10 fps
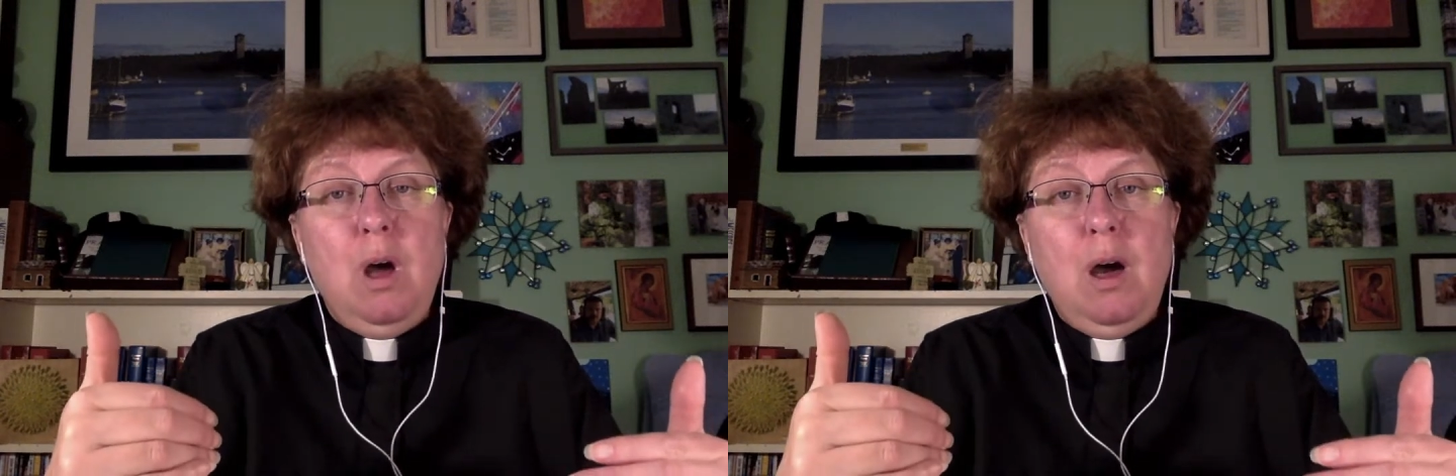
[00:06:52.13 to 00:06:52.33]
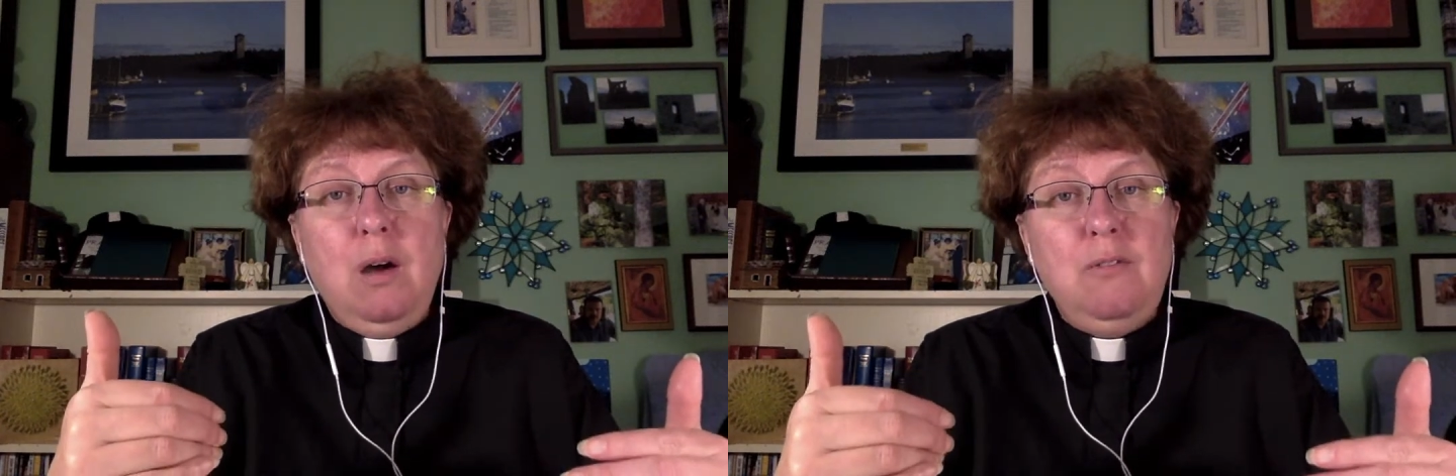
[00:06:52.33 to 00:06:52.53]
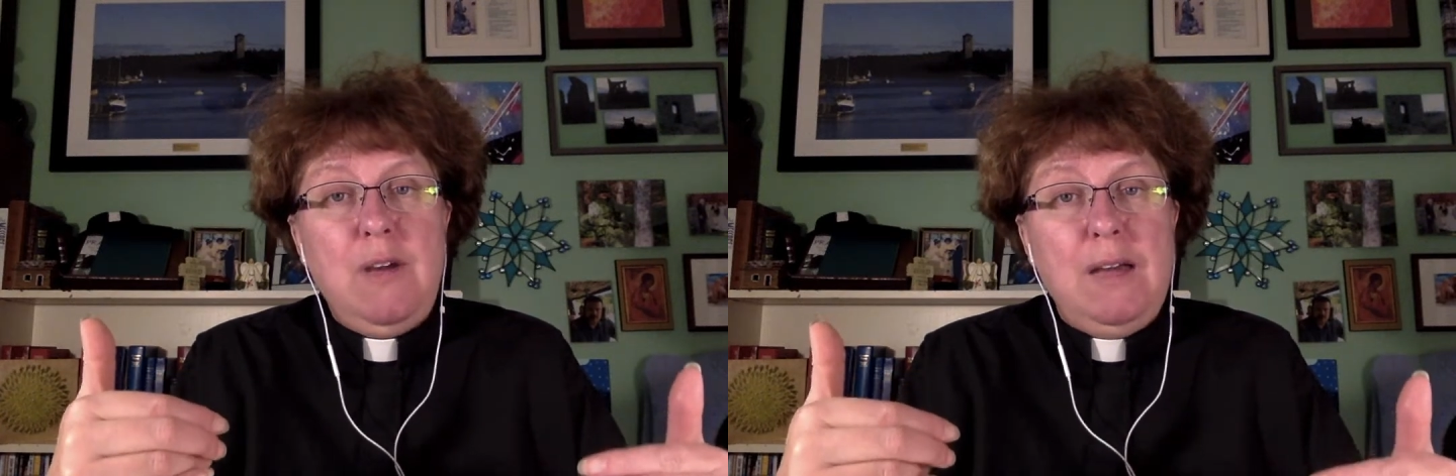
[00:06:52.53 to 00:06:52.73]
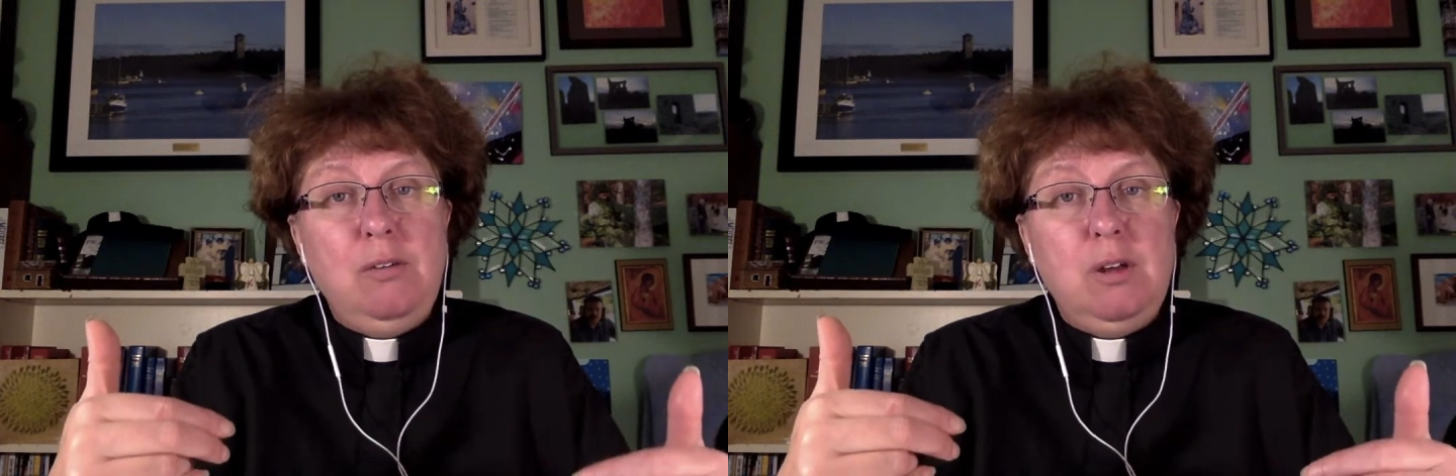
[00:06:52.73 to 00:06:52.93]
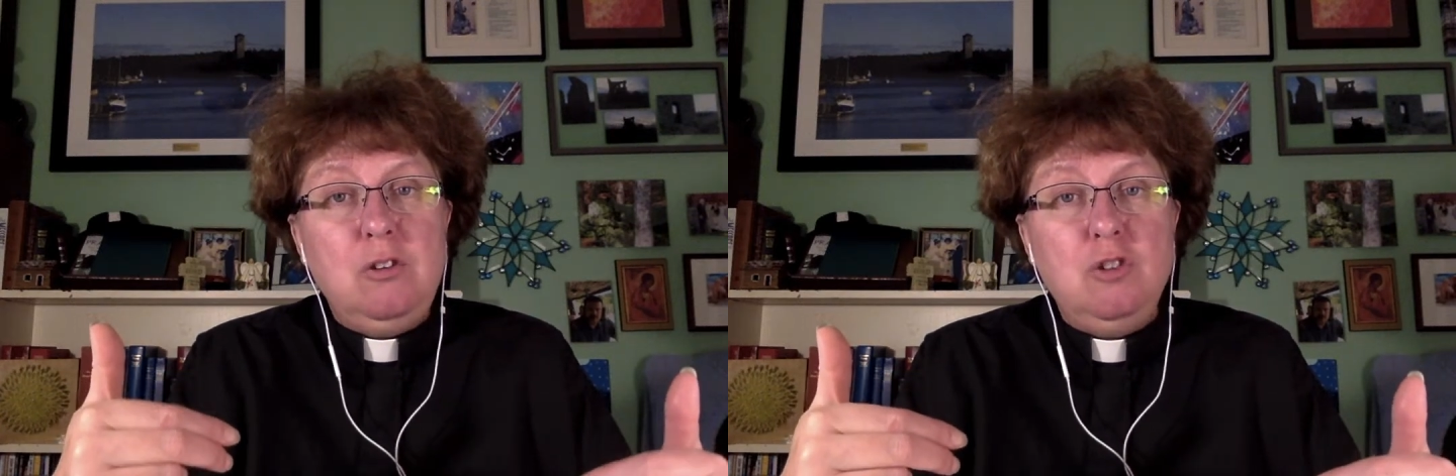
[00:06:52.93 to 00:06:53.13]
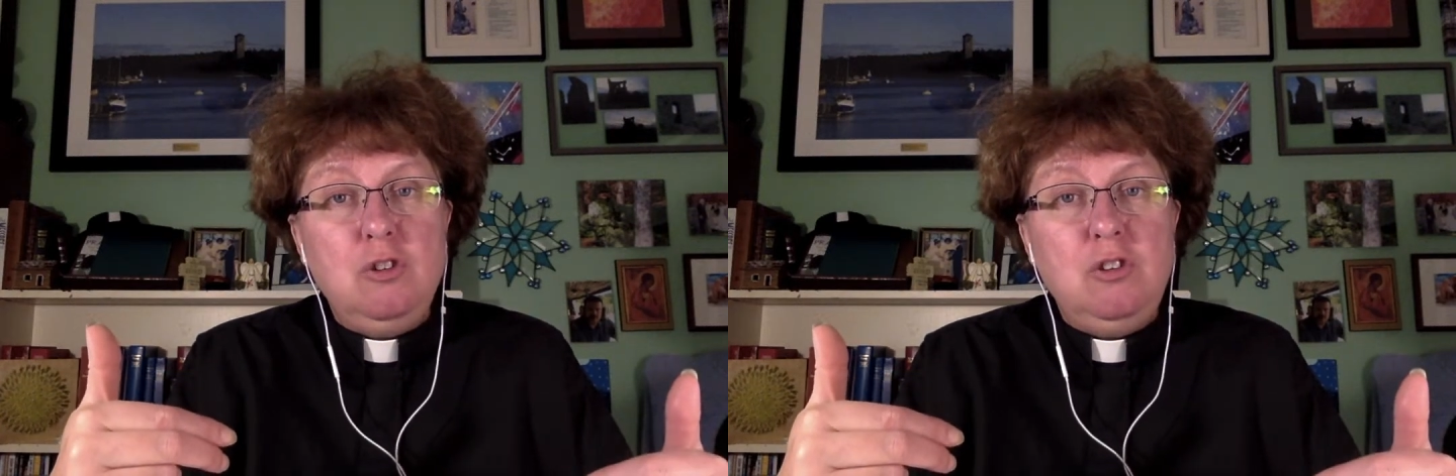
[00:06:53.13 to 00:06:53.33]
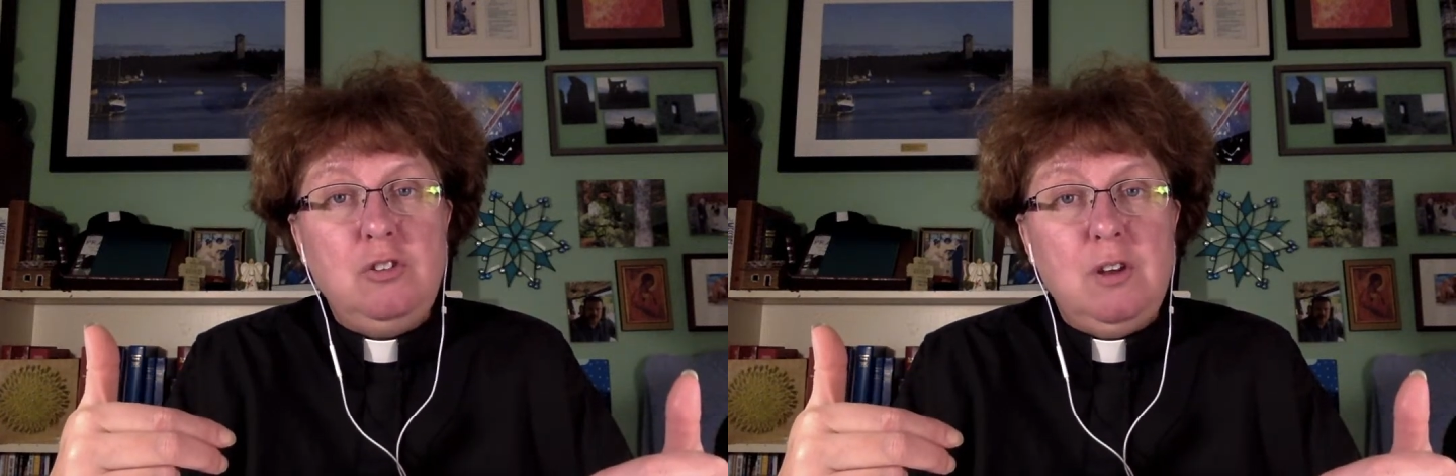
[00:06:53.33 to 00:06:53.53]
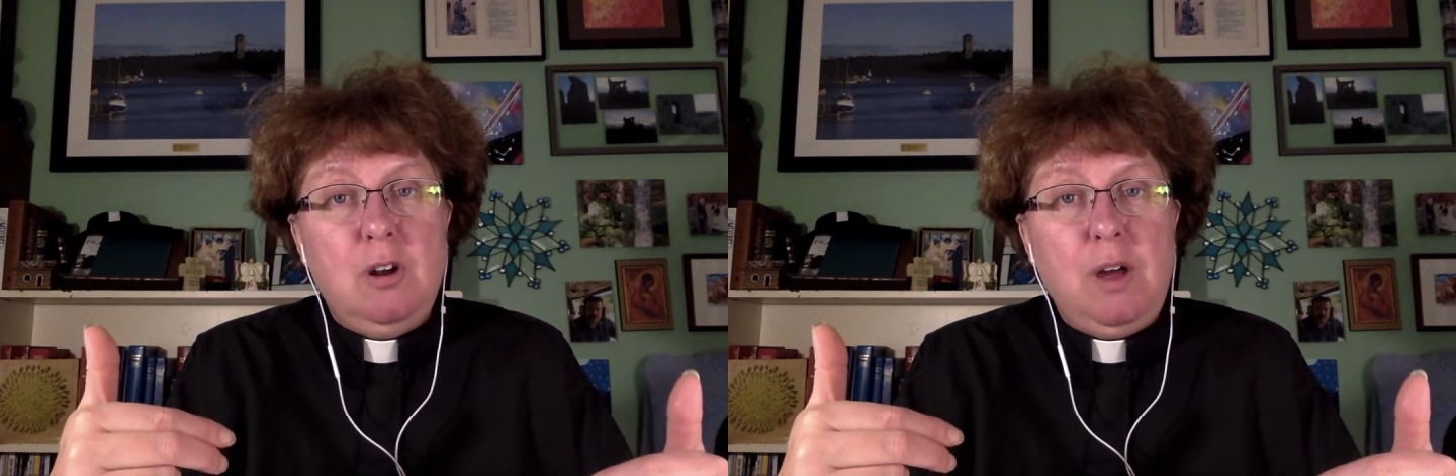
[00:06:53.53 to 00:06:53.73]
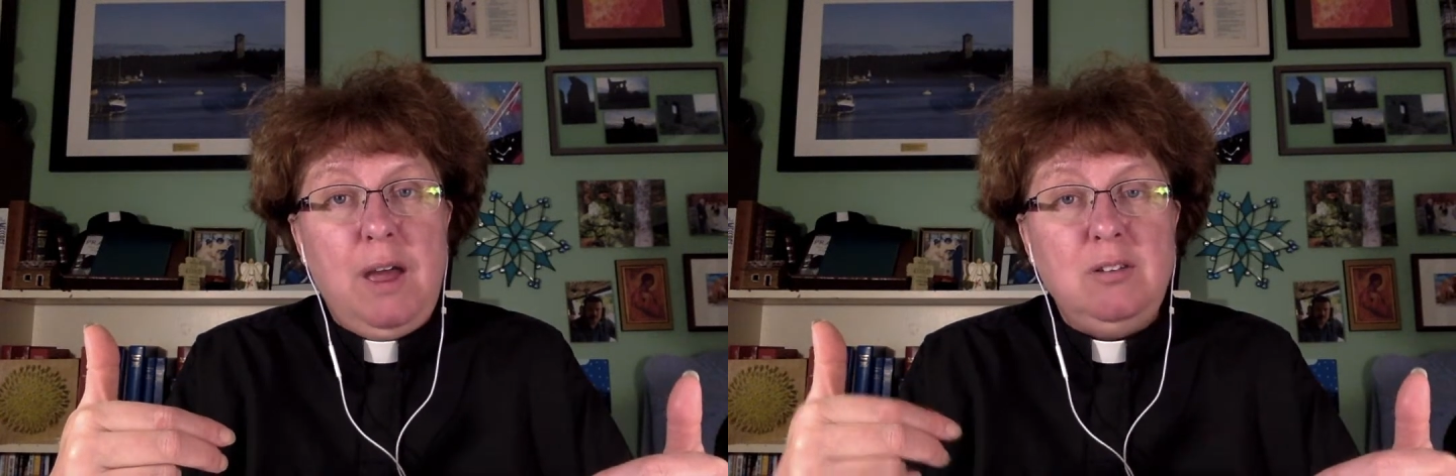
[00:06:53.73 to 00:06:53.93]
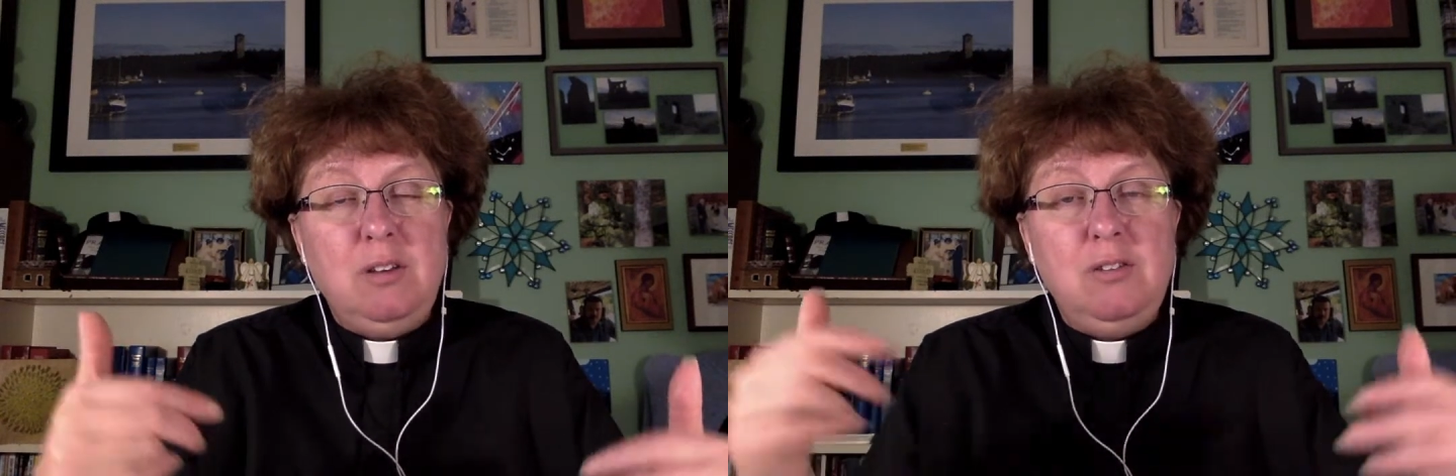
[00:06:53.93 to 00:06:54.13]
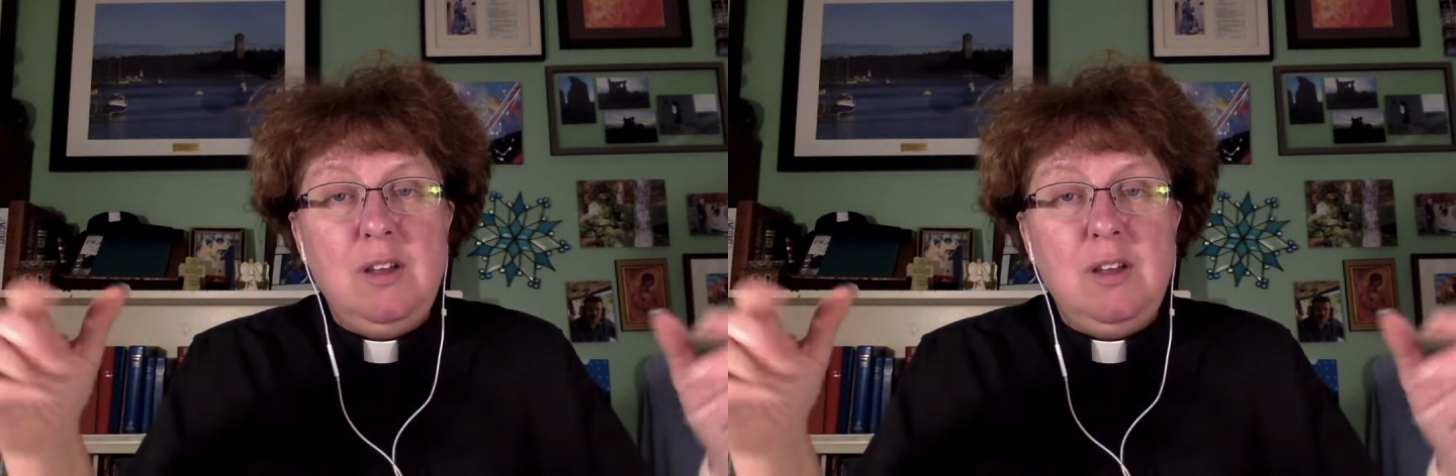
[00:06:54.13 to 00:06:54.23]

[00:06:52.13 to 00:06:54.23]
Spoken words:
of Anglican churches in our diocese